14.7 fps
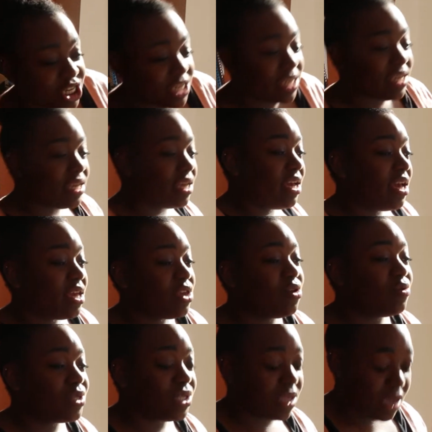she
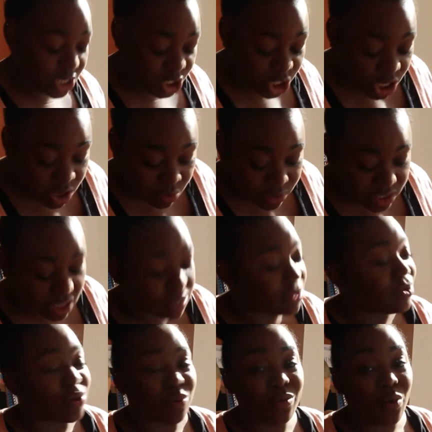used
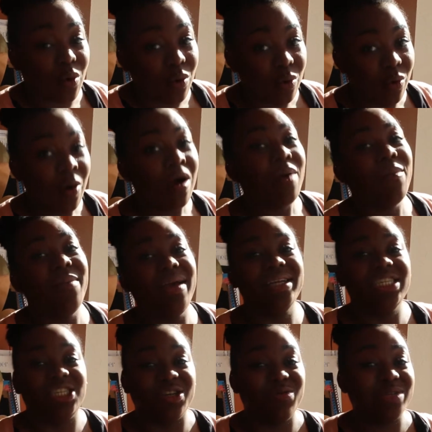to, ooh, man,
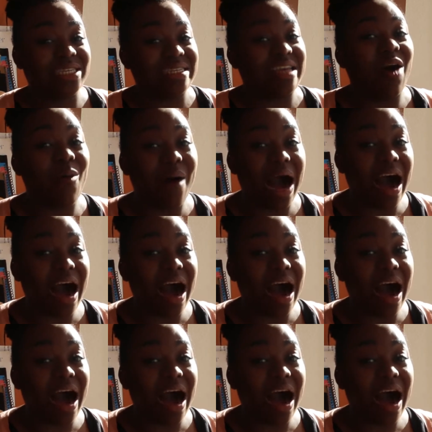she would just go